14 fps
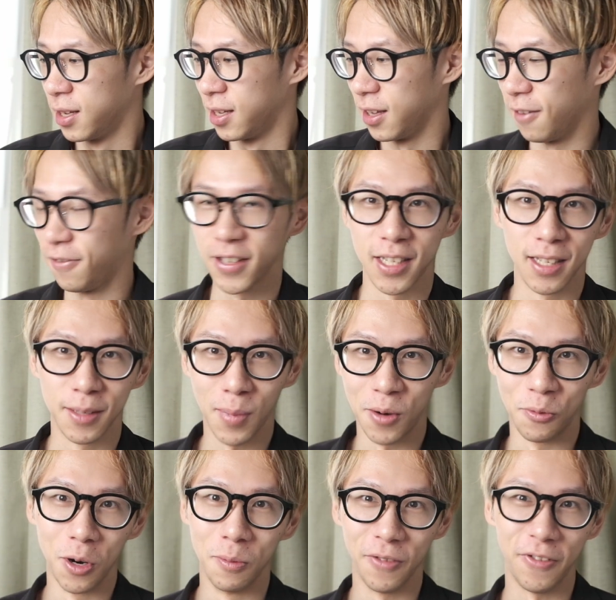If it's in my
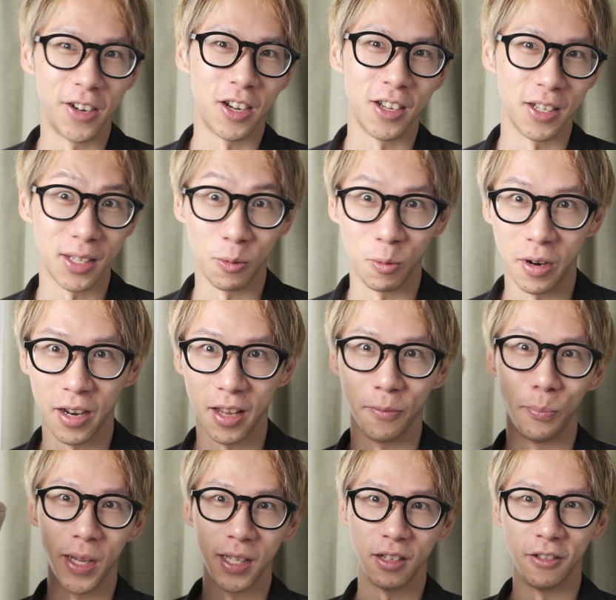room, if I toss it somewhere, I can
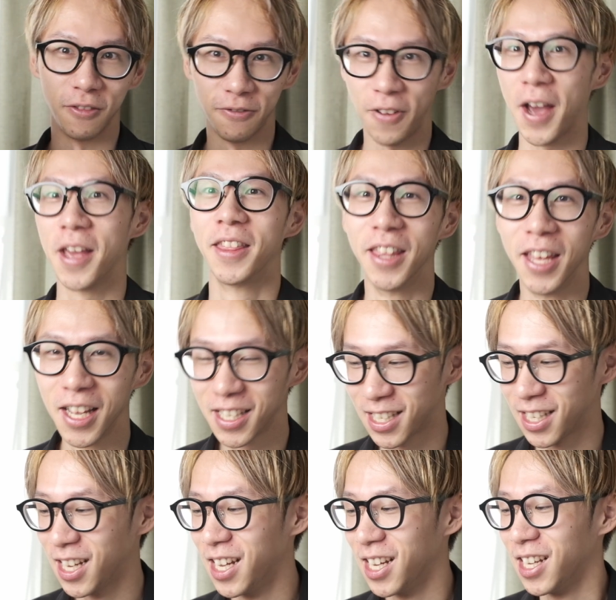basically find this.
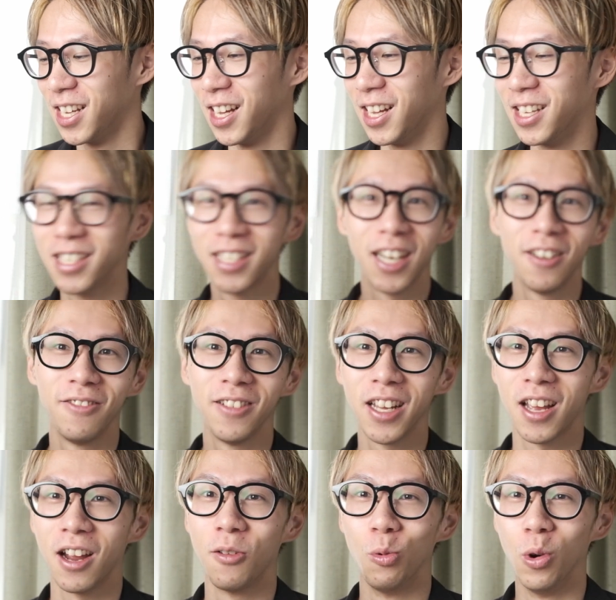Instead of like
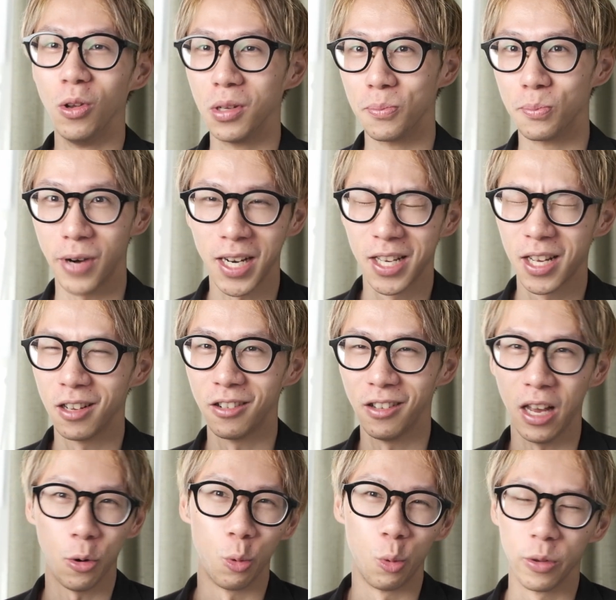a really bright color,
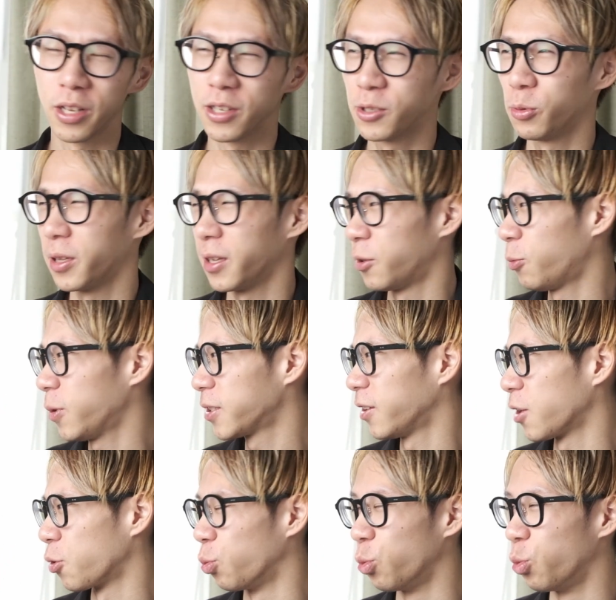like there was
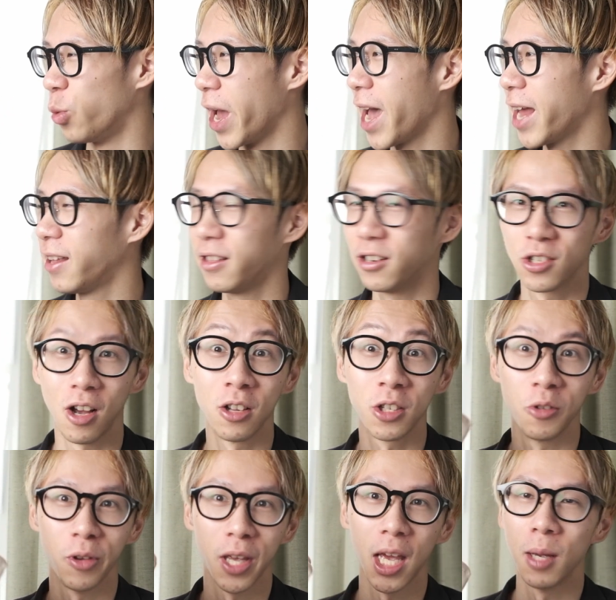like red. There's also
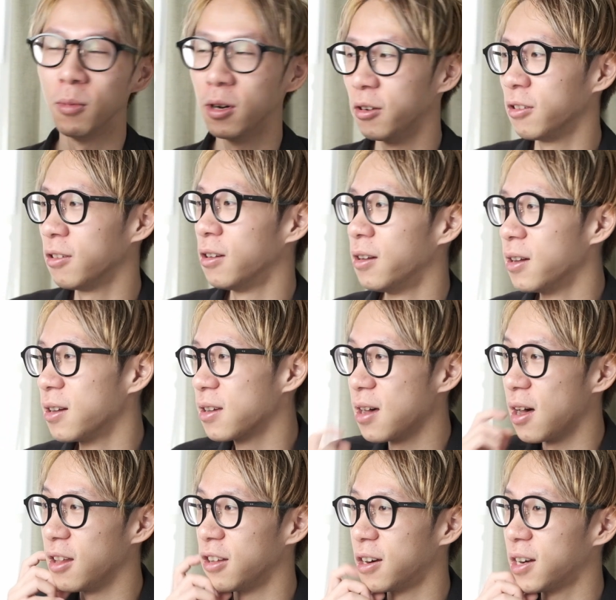camo
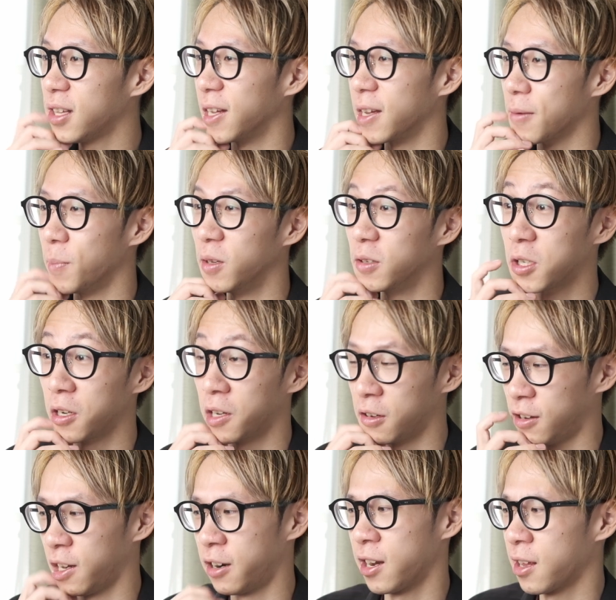color, like
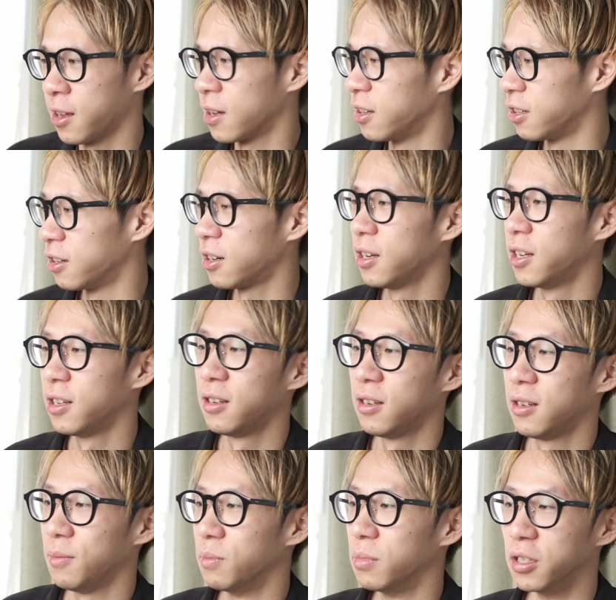military color.
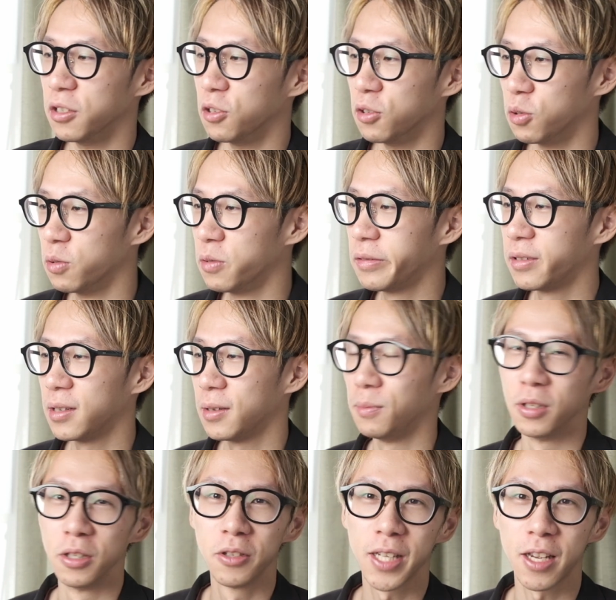
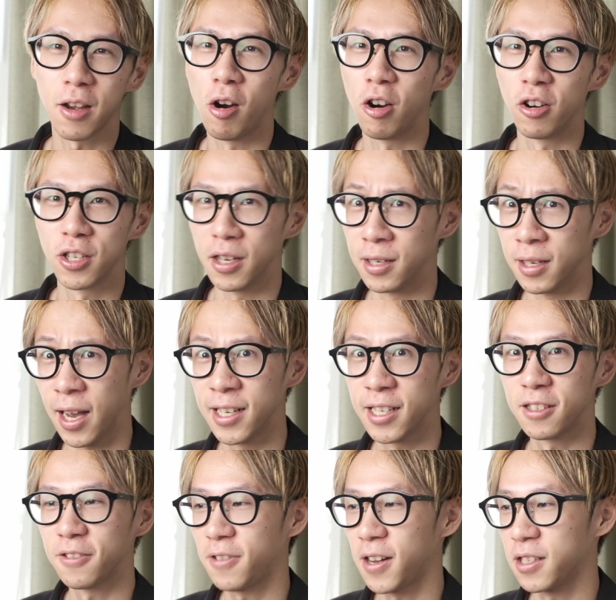Blue's like hard to
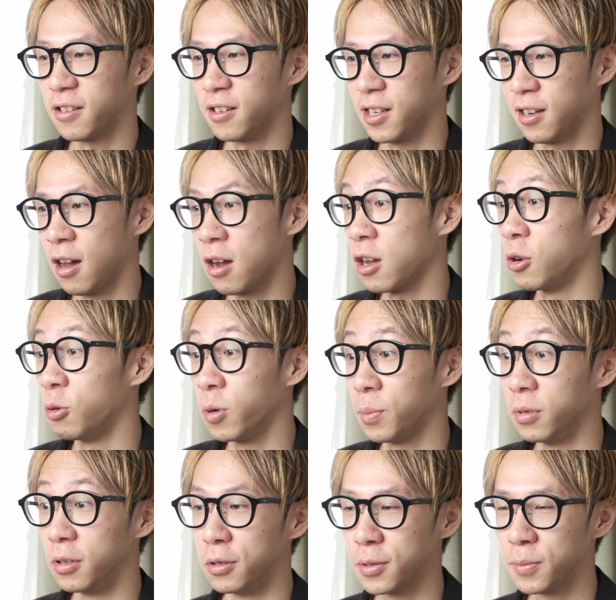identify, so I did not go with
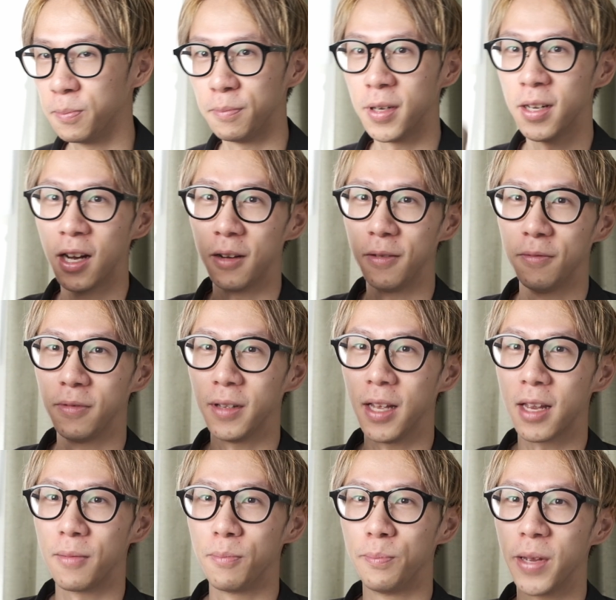blue. But
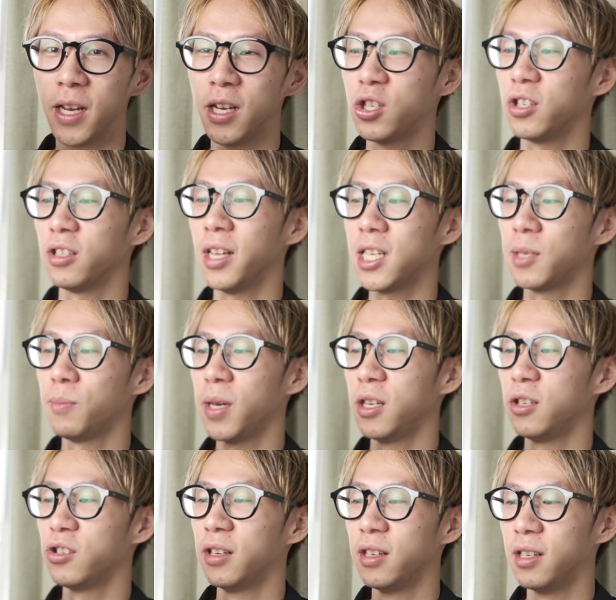like beige, light
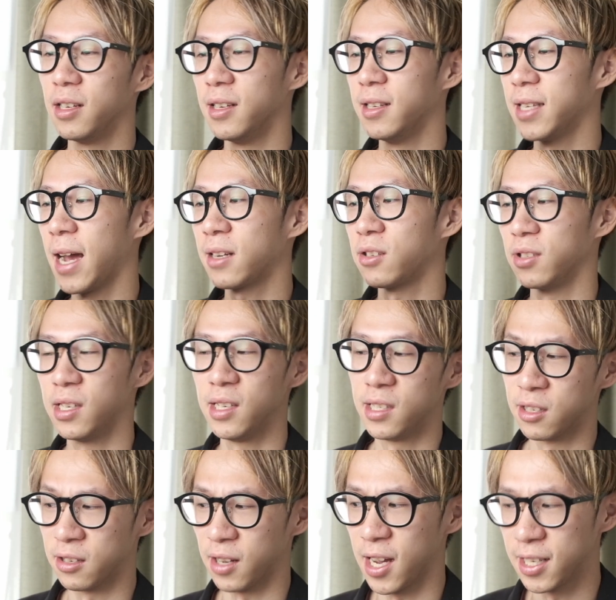beige is actually easier
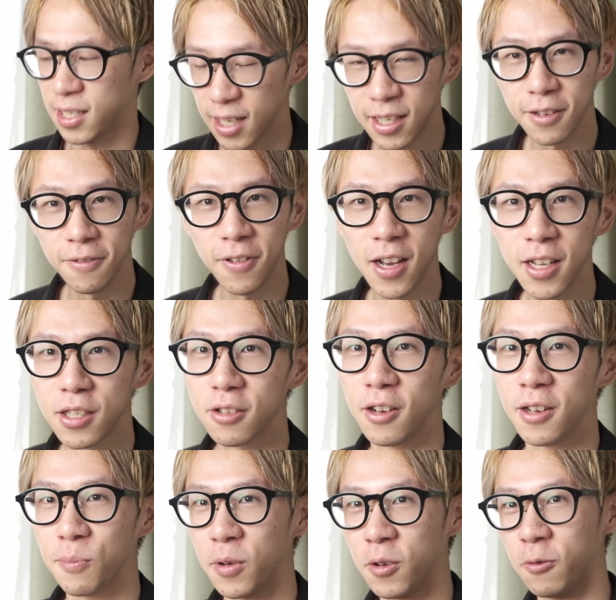to identify, so I
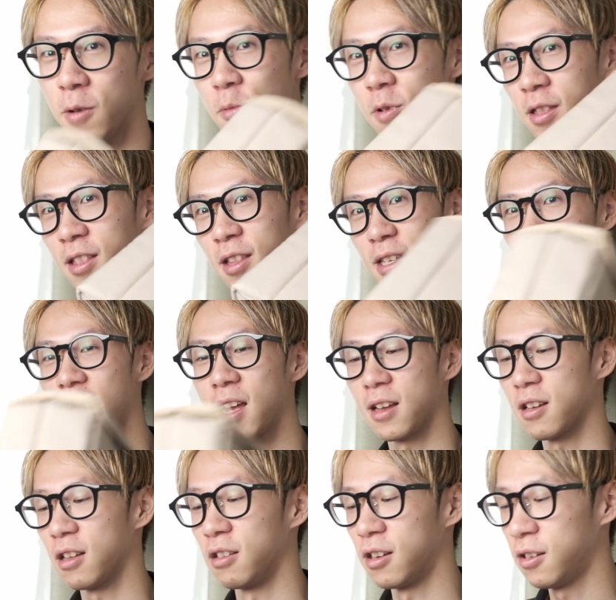went with this
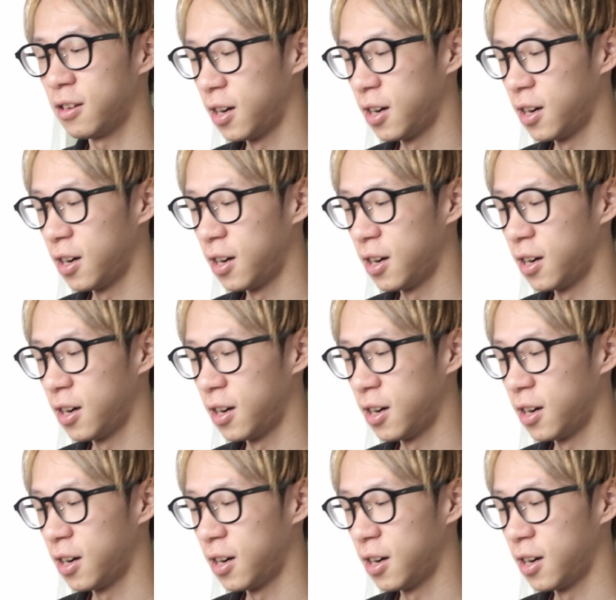color.